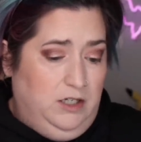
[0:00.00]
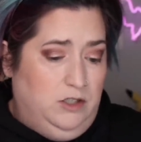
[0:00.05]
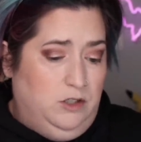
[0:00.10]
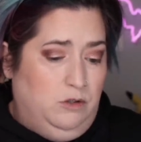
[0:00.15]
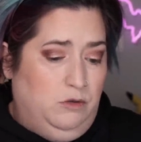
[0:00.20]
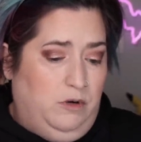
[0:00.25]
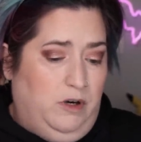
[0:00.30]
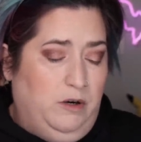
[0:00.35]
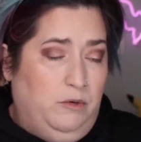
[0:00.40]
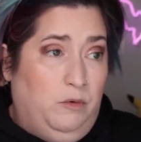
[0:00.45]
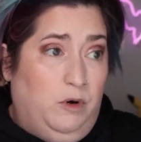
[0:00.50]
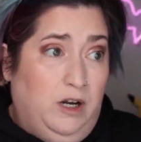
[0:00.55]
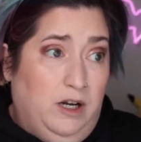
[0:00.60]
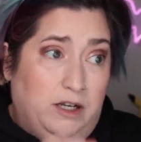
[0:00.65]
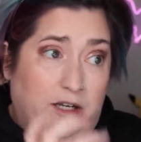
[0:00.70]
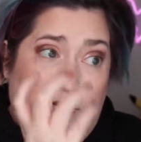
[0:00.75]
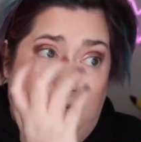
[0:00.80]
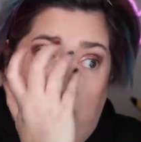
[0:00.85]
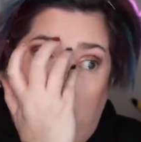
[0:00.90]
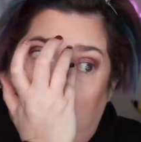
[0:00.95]
Do I
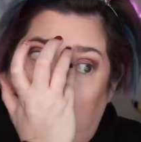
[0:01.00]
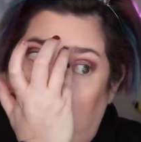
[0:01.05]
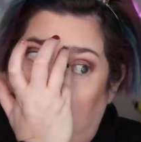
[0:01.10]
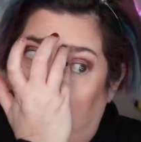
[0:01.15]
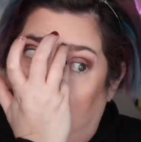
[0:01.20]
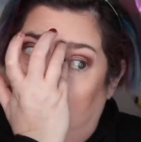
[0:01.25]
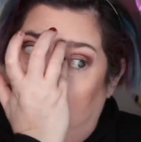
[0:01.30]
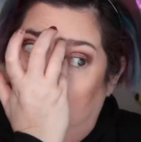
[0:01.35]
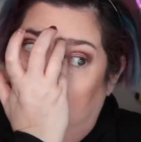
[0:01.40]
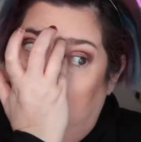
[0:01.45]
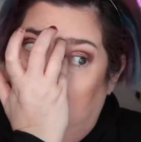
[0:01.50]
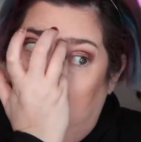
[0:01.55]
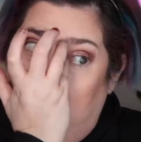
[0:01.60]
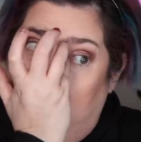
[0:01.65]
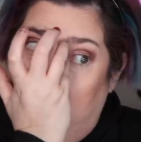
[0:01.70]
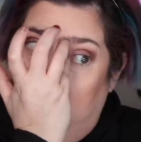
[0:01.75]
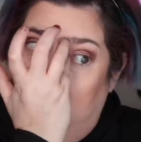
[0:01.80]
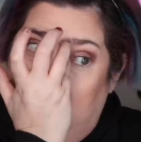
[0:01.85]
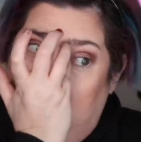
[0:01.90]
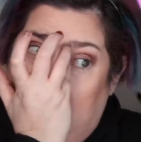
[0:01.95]
want any on my
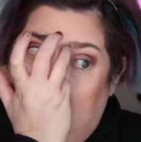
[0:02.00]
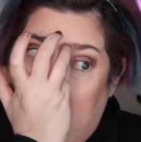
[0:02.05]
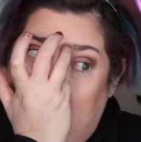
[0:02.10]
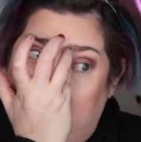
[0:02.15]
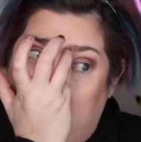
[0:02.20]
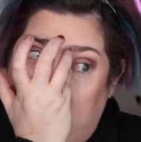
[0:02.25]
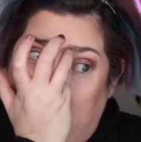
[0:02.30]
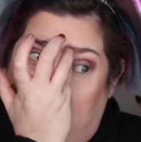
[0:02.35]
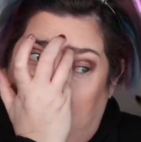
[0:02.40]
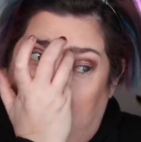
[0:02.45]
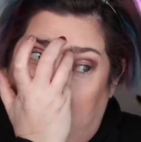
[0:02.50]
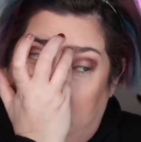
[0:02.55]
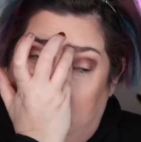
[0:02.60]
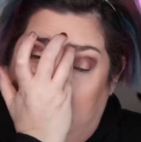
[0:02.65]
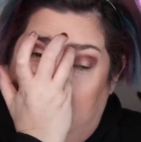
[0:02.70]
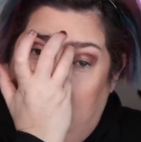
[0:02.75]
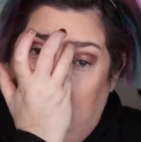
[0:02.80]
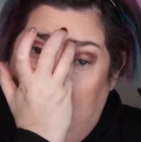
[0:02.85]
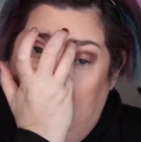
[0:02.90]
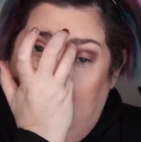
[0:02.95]
lower lash line?
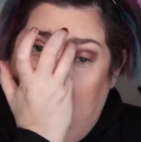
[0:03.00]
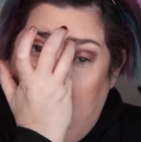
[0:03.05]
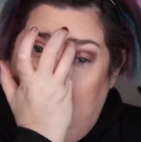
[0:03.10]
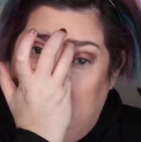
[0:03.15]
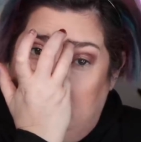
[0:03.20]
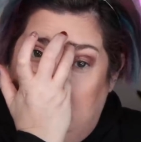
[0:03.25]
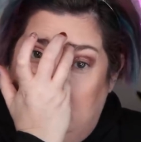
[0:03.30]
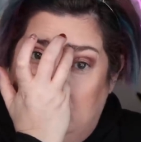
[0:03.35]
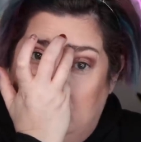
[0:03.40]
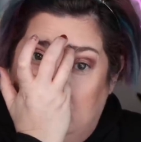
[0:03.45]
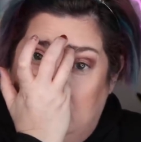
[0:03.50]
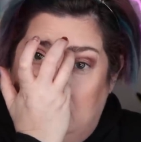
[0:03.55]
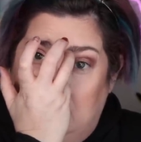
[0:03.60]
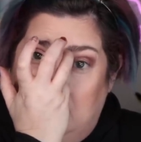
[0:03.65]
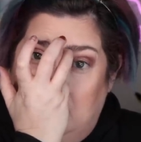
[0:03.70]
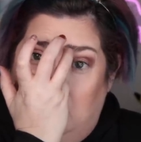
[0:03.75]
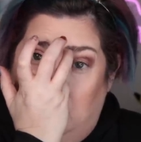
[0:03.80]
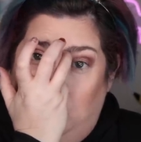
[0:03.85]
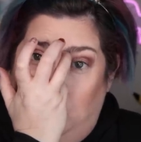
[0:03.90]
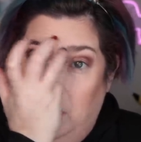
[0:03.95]
That is
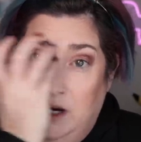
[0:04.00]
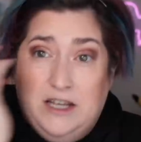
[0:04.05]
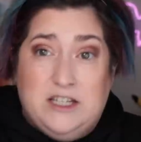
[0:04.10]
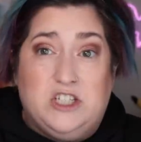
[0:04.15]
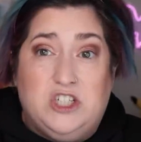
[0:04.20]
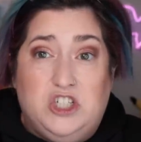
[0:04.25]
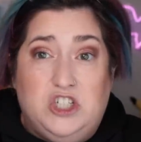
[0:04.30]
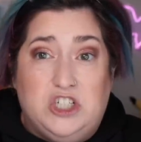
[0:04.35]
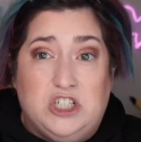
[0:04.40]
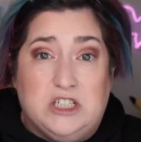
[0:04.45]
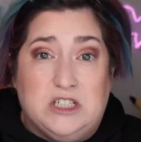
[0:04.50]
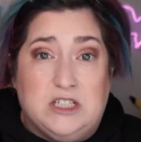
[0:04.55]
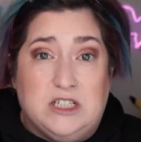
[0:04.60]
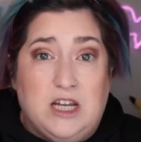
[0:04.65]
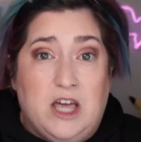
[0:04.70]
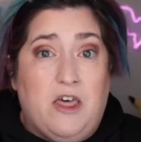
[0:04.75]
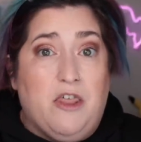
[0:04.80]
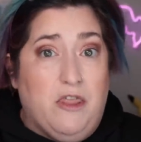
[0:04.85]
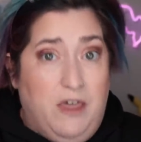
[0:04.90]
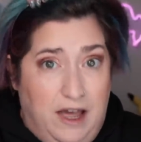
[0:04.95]
the
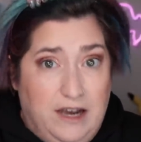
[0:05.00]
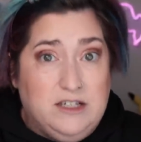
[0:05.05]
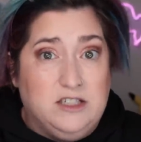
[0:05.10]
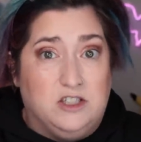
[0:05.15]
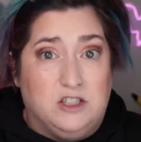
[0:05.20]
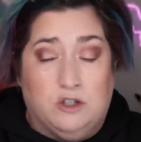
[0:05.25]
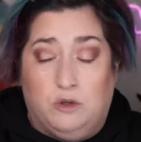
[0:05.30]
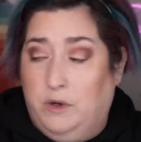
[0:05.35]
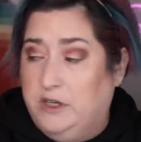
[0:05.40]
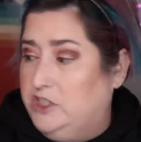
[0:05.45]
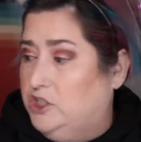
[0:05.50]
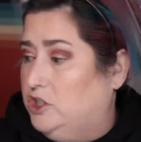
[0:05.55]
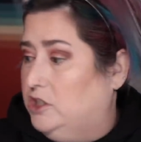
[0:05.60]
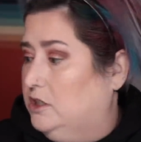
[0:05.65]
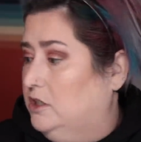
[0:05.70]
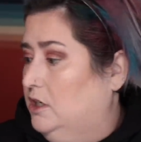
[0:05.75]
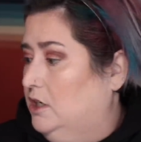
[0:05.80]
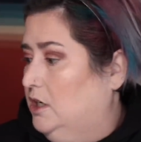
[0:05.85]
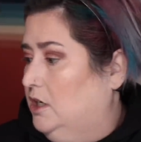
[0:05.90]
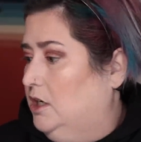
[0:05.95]
question. That is the question.
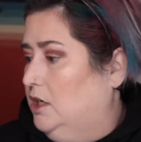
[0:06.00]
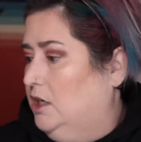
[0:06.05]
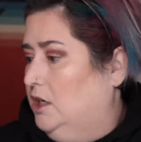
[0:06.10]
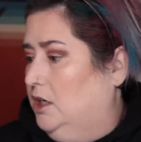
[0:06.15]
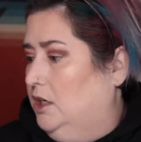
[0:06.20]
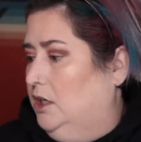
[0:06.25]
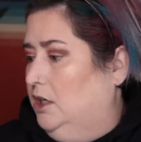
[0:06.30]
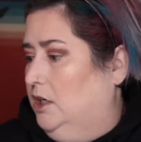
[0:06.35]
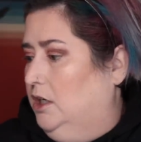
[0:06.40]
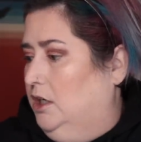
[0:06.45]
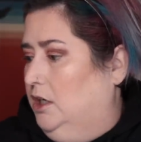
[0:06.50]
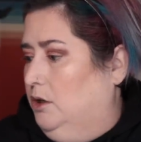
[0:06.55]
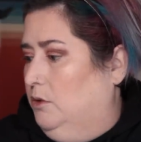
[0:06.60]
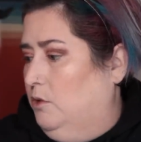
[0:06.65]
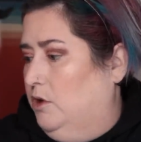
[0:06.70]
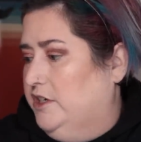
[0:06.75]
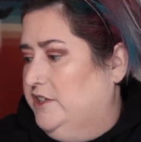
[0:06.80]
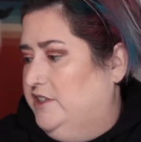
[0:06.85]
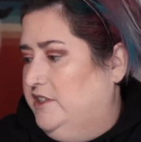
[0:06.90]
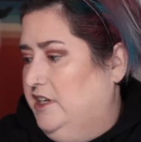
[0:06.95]

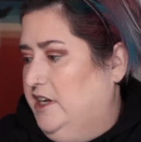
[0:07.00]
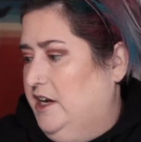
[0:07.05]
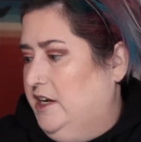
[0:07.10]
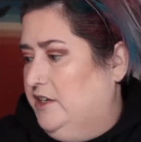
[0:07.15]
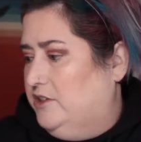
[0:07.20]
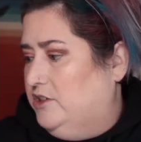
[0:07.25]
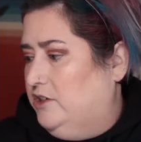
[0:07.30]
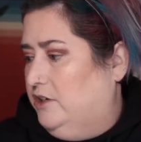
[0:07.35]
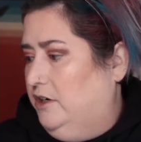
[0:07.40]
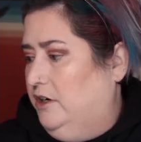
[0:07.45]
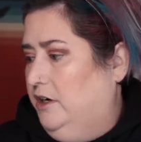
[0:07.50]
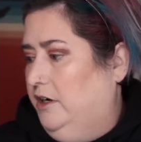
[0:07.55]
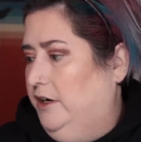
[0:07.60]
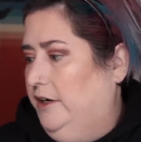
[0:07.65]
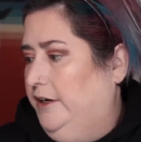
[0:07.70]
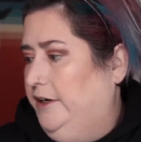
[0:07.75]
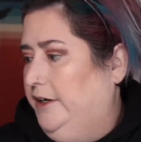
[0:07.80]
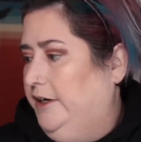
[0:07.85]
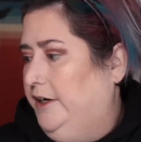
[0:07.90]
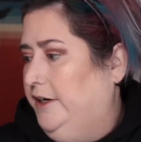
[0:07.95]
What is the answer?
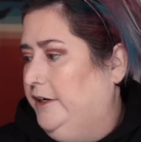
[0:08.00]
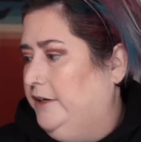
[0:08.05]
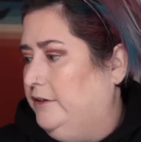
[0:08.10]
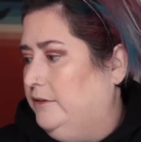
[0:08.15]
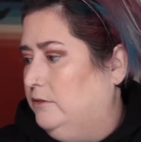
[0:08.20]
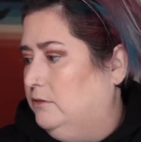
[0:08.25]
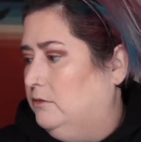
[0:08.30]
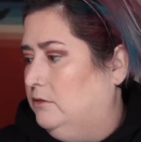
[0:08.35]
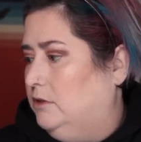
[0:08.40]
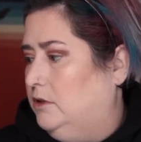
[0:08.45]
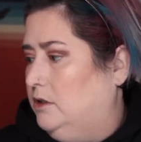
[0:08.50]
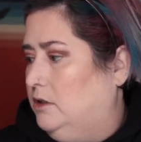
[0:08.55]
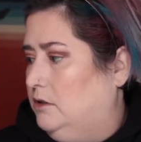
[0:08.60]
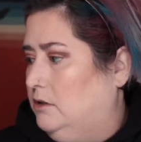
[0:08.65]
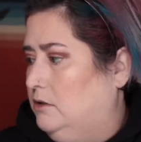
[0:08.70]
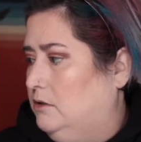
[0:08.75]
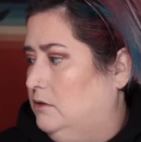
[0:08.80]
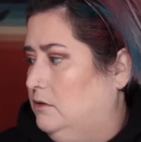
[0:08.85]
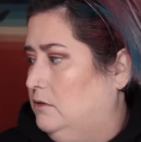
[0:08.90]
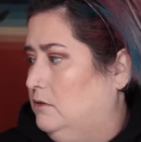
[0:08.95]
I don't
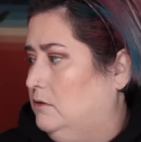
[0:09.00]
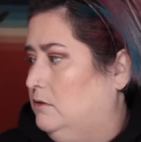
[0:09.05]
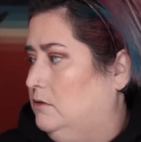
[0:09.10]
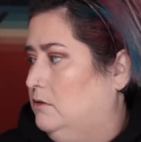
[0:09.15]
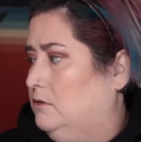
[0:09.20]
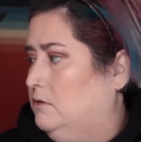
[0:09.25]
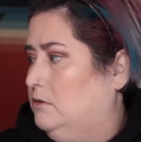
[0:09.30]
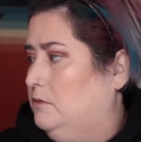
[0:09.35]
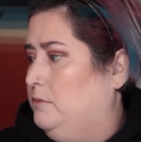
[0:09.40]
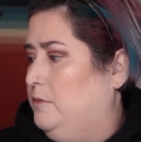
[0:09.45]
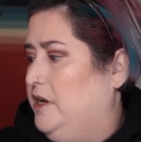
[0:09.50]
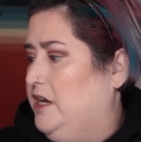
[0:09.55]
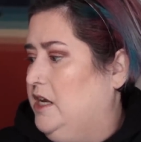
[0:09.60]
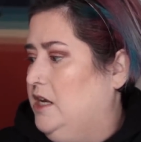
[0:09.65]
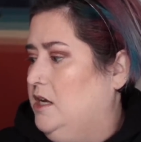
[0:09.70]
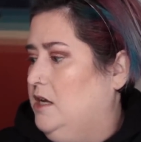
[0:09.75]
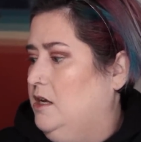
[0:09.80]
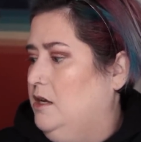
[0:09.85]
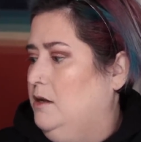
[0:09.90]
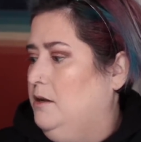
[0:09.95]
know.
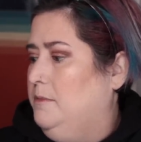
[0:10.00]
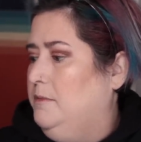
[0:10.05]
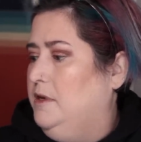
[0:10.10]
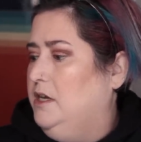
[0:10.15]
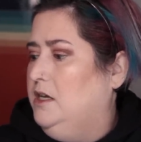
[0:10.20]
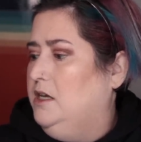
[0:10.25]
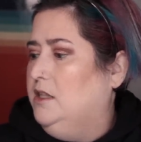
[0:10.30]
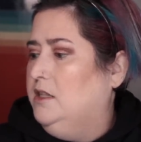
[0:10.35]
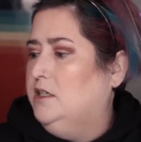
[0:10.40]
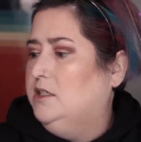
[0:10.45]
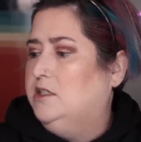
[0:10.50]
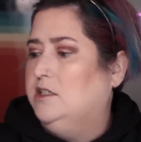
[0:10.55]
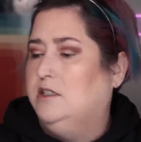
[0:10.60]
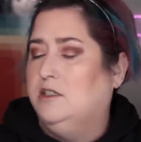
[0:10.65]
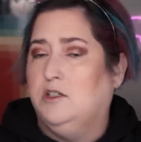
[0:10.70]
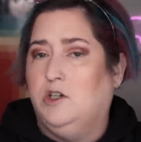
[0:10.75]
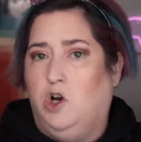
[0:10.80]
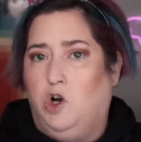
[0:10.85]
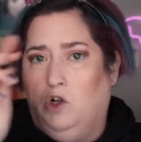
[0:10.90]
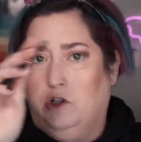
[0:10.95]
Maybe this is
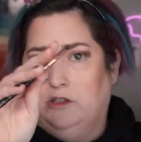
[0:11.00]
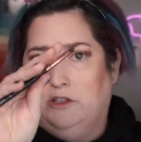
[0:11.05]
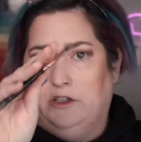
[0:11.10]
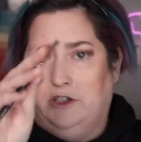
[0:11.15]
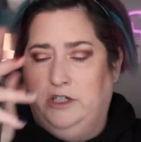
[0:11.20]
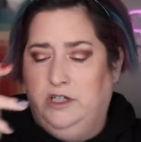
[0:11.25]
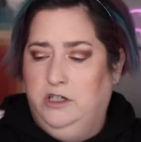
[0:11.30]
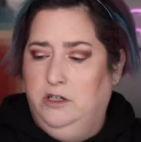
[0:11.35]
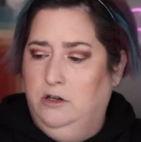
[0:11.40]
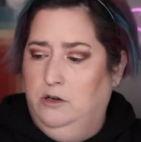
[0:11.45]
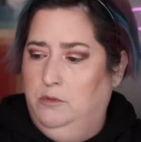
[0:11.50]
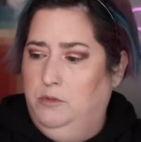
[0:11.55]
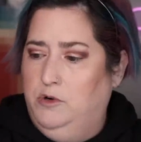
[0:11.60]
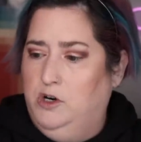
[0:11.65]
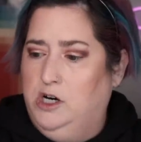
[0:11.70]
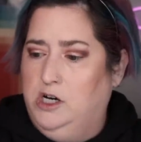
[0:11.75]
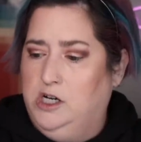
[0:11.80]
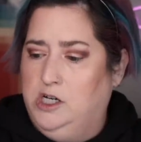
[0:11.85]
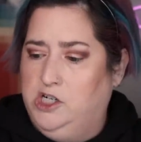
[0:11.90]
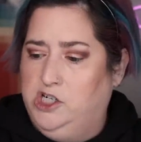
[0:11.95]
an alter ego
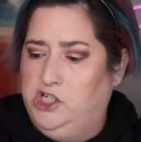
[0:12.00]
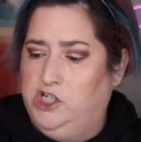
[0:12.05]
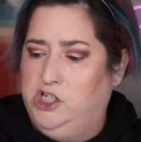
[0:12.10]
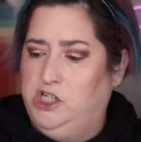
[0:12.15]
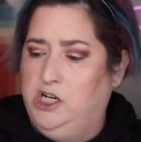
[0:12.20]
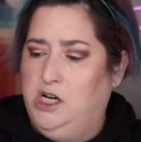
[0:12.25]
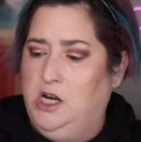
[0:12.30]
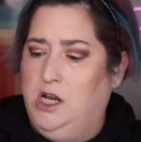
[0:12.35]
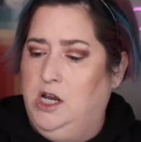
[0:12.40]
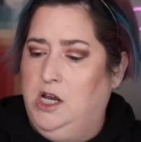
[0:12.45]
brush.